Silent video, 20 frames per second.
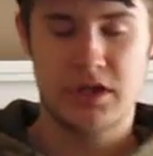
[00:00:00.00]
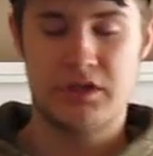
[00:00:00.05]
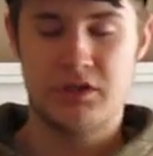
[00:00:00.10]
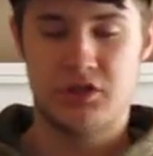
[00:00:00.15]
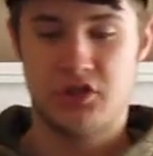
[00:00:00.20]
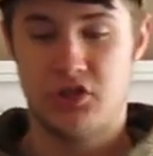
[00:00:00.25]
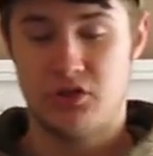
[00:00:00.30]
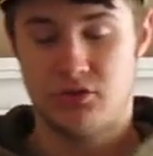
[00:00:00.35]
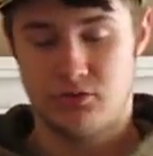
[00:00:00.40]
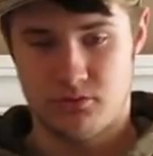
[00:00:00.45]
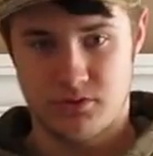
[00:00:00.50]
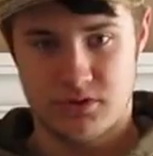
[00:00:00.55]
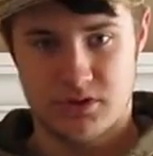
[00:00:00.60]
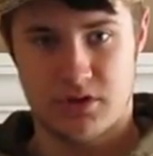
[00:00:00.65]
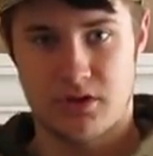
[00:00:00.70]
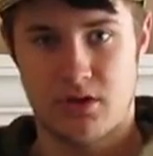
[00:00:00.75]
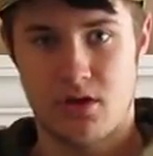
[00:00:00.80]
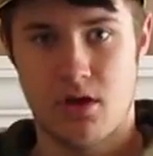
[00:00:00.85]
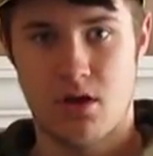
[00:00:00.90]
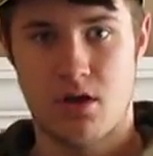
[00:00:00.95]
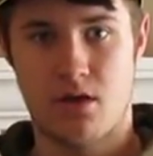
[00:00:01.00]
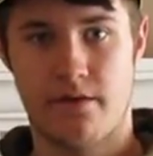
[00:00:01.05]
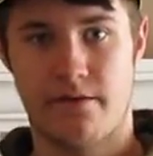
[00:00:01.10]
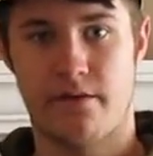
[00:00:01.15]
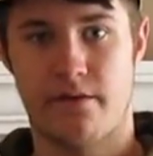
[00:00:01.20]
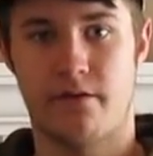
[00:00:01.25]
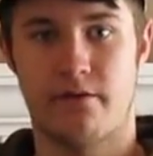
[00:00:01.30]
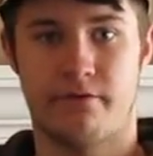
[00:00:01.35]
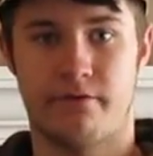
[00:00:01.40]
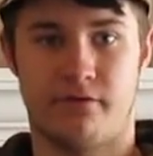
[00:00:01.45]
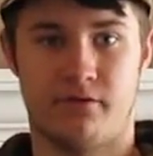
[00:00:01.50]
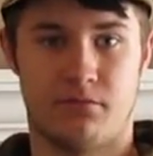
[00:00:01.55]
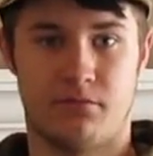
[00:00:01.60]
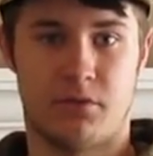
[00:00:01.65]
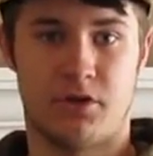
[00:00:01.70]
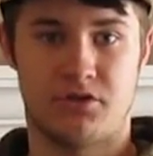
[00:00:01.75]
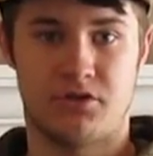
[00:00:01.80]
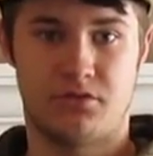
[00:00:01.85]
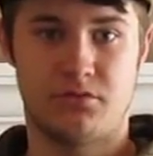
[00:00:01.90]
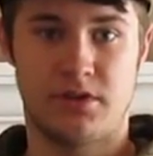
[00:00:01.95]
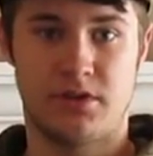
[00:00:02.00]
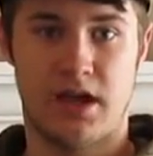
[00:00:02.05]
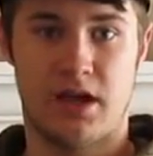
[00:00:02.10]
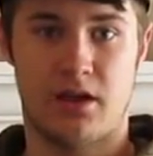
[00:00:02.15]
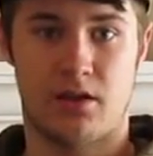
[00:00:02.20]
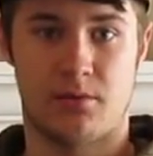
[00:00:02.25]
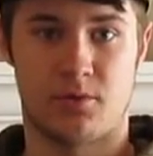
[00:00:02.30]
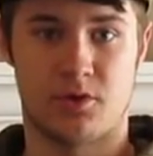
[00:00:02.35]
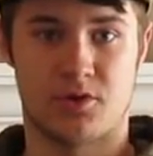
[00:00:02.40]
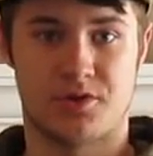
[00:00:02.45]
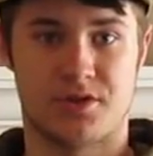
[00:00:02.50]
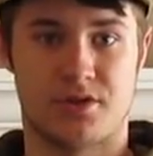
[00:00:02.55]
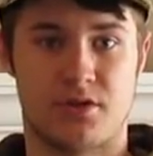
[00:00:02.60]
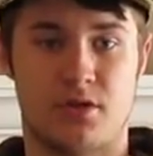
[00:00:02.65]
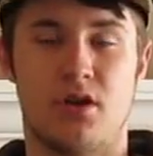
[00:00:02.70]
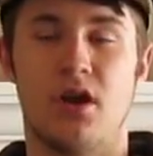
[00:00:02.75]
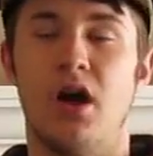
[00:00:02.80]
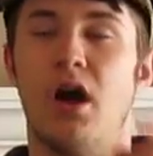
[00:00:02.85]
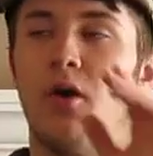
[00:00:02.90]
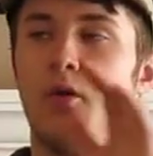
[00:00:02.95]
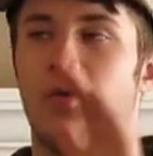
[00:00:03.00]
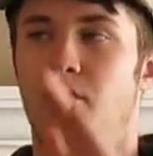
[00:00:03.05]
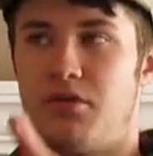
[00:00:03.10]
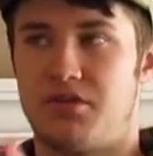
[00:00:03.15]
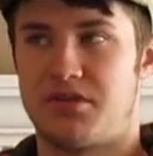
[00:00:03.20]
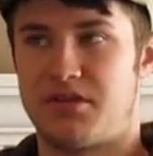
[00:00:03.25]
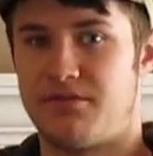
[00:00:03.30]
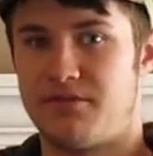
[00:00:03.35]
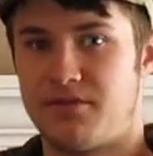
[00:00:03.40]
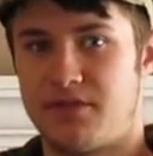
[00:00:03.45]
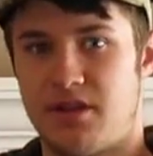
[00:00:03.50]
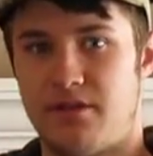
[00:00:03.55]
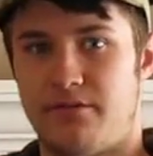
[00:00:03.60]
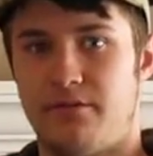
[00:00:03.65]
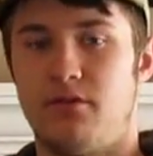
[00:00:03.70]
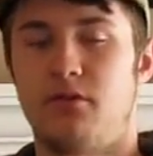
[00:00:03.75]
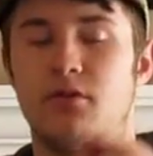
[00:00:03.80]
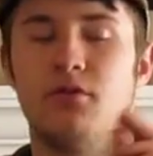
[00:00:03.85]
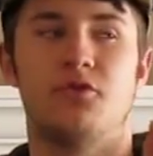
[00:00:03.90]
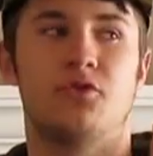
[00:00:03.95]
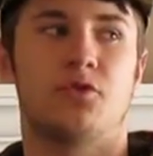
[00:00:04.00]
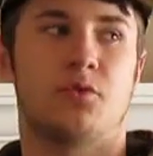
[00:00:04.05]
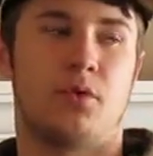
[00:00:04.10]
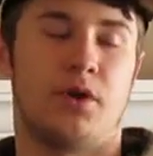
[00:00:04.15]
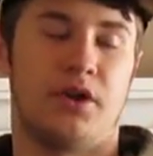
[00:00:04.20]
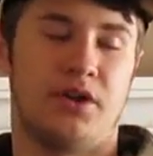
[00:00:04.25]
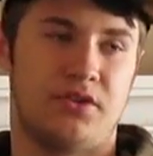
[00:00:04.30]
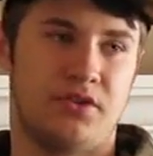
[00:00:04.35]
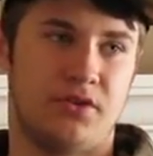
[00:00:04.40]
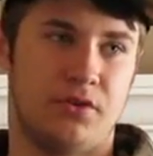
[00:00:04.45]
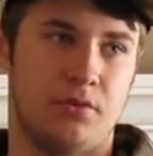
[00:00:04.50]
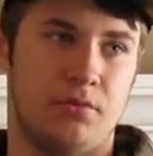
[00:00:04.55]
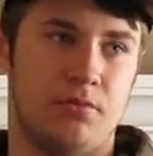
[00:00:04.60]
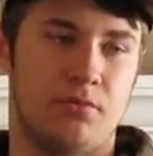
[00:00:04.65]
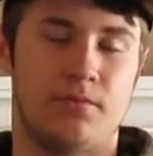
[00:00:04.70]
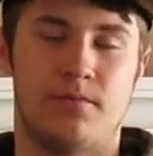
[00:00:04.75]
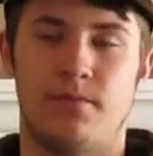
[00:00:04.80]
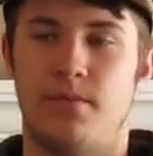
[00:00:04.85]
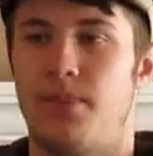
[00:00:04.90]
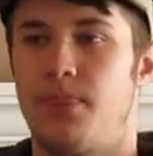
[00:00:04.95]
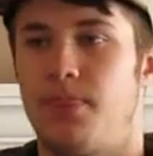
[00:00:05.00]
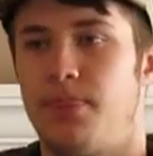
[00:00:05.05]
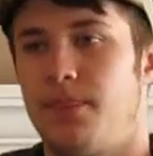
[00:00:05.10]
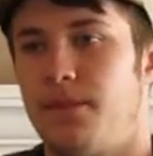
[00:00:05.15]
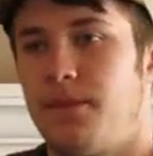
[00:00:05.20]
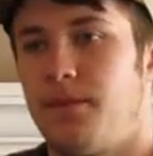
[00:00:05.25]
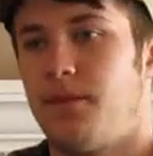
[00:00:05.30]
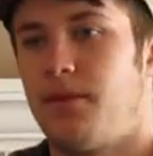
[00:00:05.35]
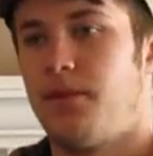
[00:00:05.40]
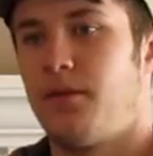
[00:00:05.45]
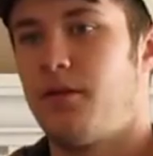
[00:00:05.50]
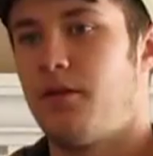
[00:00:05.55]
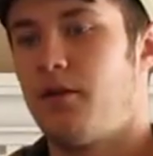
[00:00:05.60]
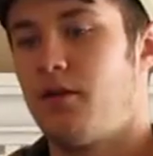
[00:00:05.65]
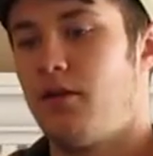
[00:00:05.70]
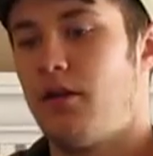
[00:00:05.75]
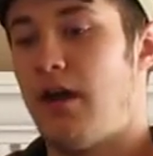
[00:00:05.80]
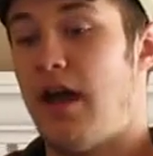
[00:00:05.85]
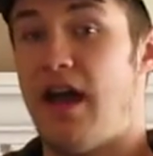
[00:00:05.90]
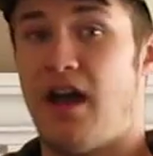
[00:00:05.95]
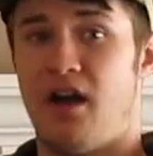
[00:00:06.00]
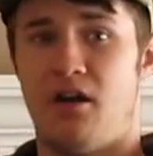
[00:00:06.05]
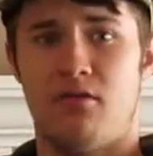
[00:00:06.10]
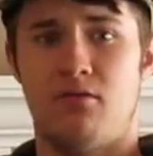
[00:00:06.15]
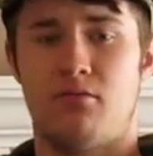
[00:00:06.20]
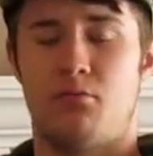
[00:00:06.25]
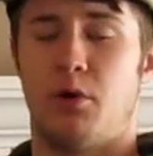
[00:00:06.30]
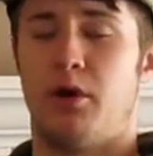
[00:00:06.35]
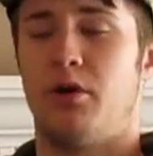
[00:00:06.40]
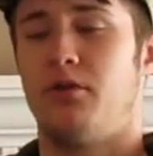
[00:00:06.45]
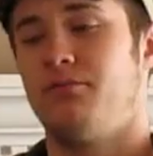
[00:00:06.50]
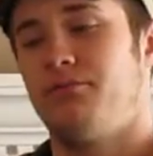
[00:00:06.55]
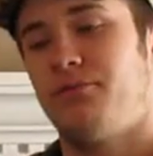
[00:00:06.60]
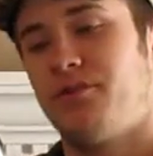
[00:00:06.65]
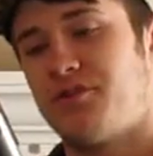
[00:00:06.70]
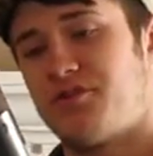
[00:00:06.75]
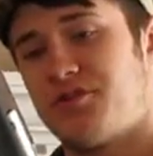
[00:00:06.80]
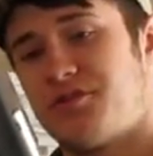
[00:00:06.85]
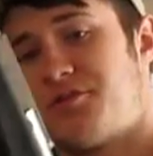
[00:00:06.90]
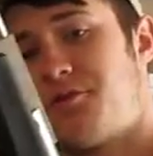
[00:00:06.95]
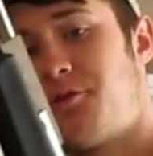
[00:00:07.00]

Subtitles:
can choose from two calibers, 177, 22. How? Well, there's a